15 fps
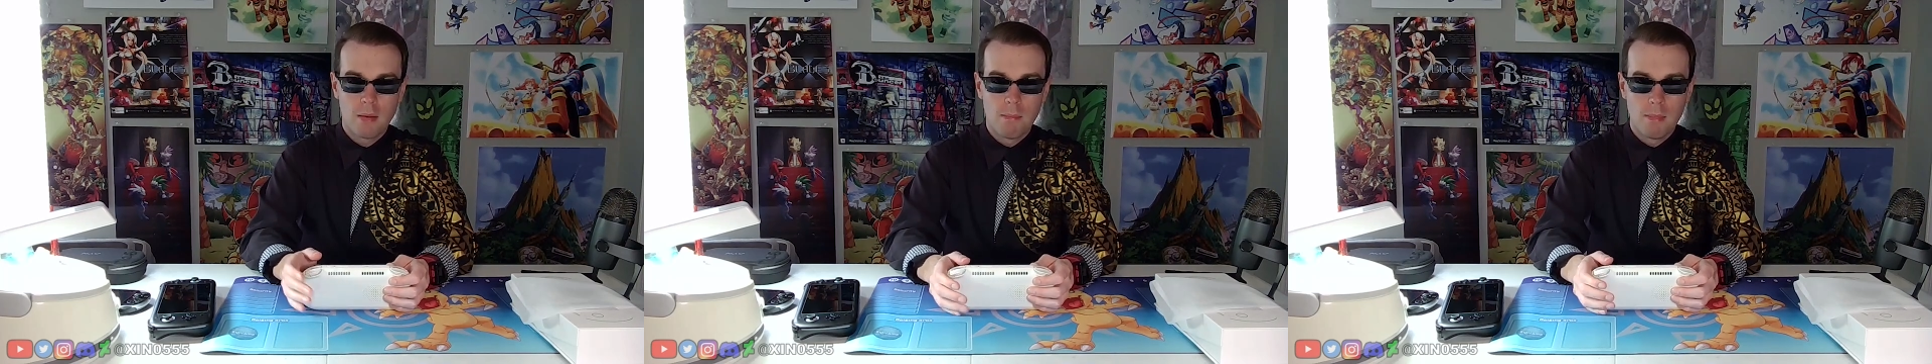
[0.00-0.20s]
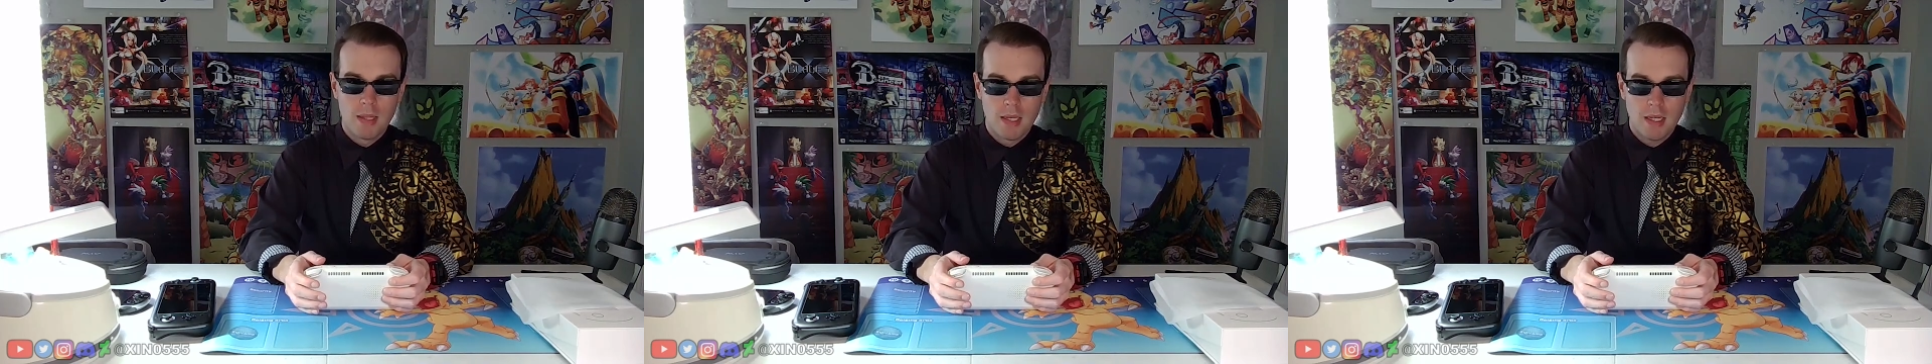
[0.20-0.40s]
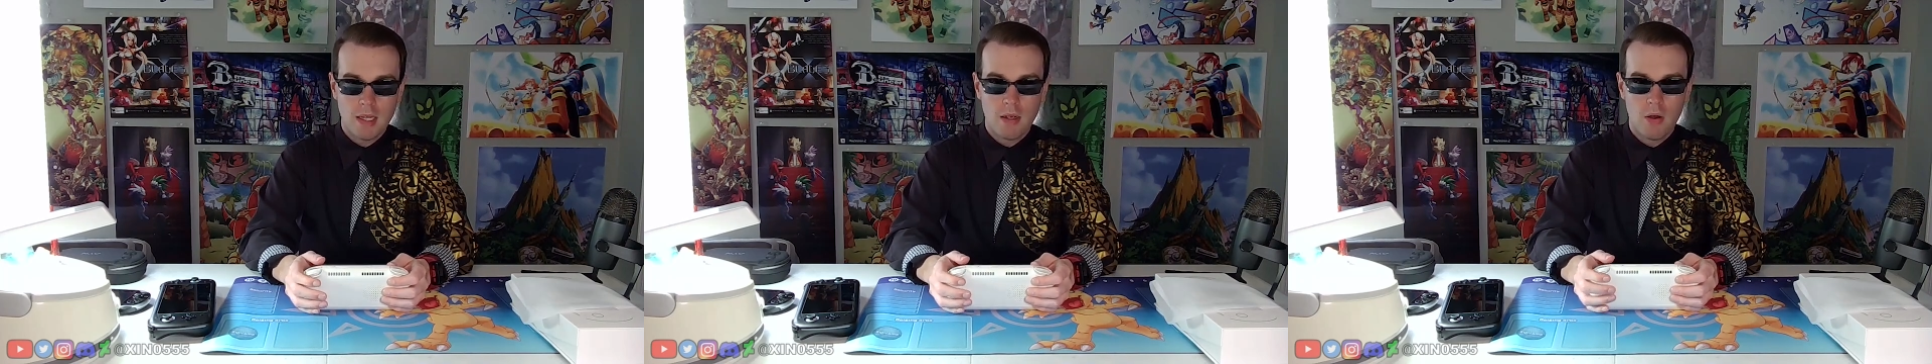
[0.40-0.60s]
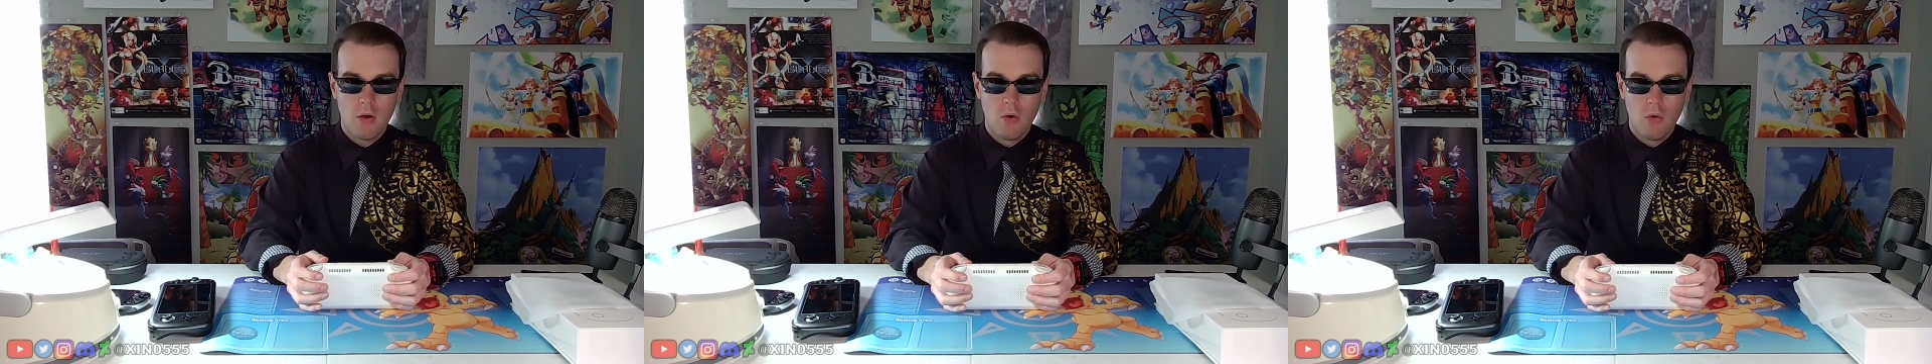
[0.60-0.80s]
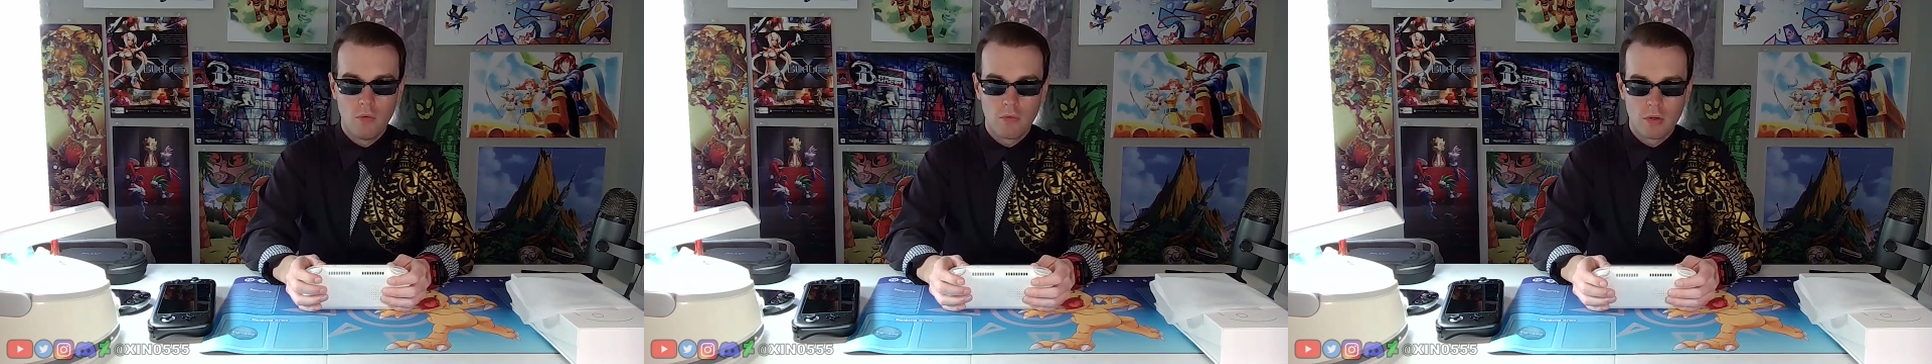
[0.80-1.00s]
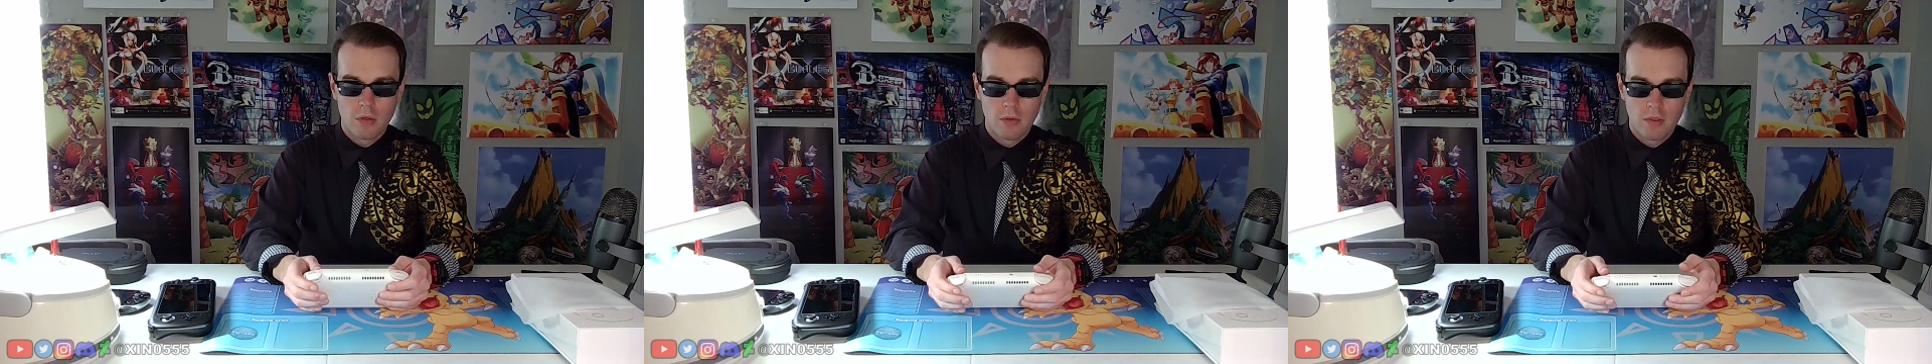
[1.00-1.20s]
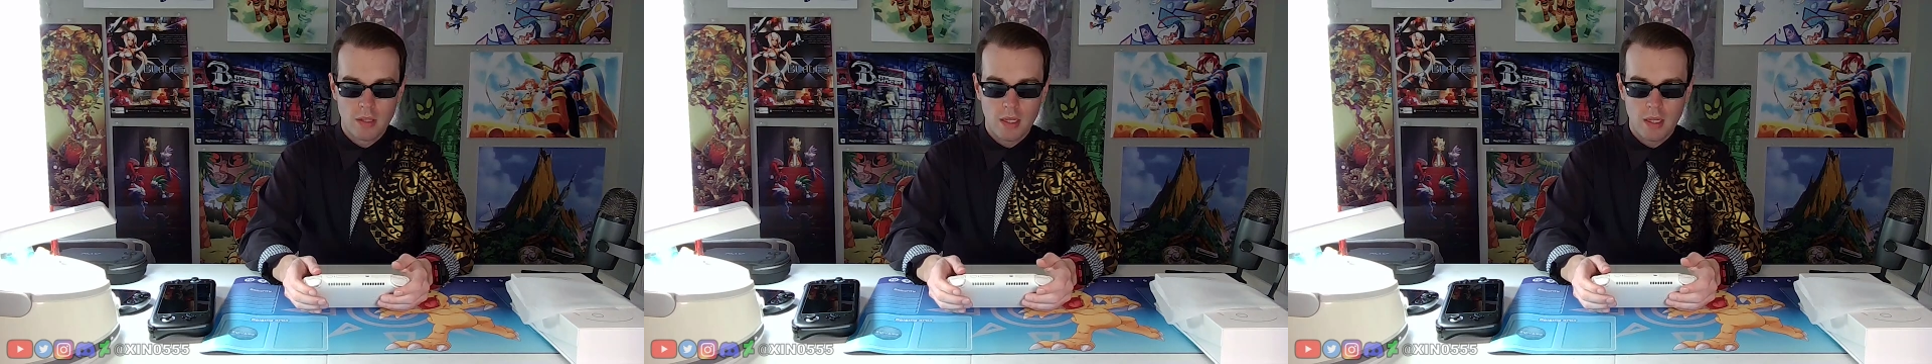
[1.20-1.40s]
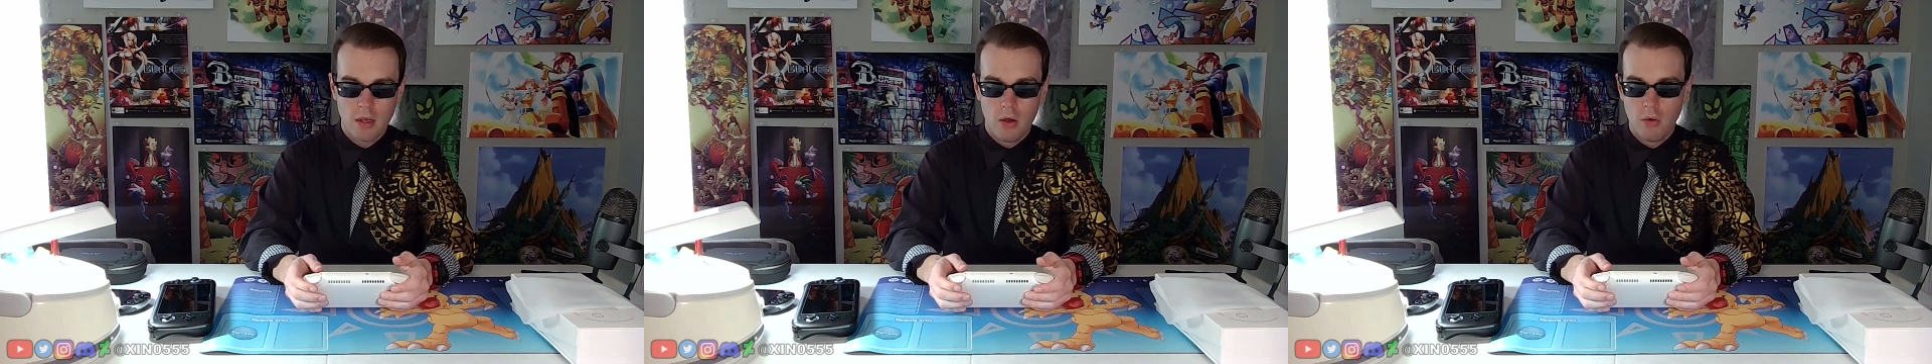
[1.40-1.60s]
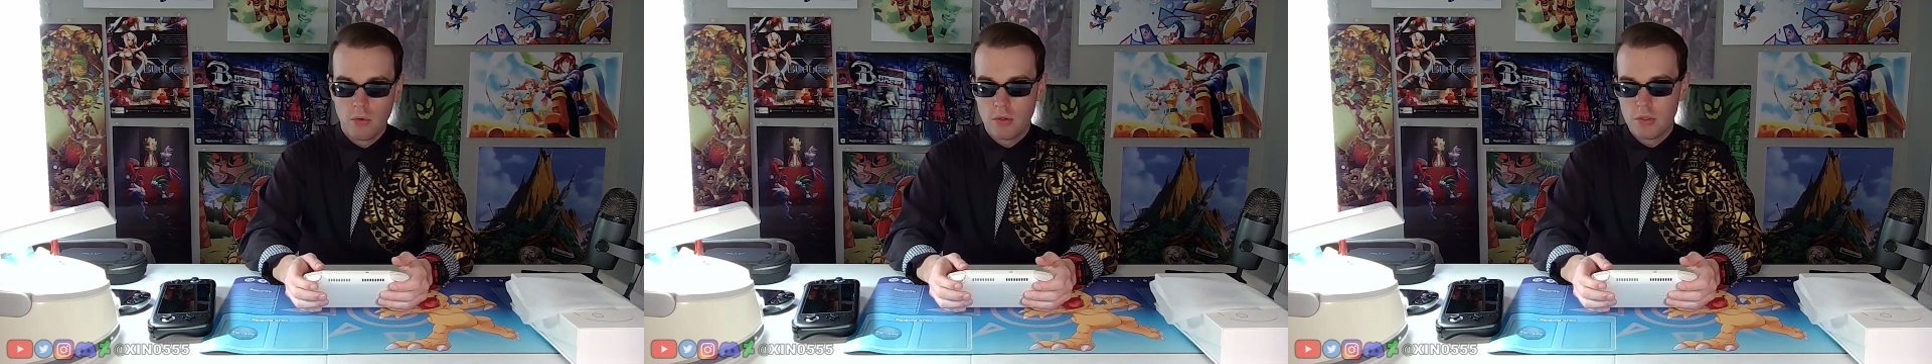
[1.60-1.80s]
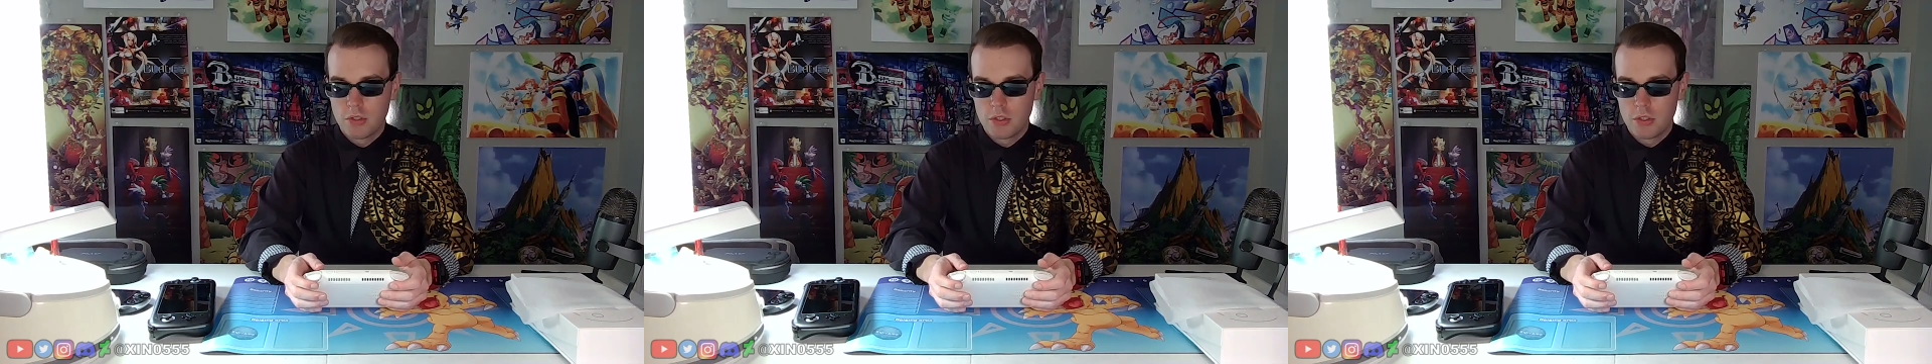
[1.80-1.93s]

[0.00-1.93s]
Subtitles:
Mini over the Odin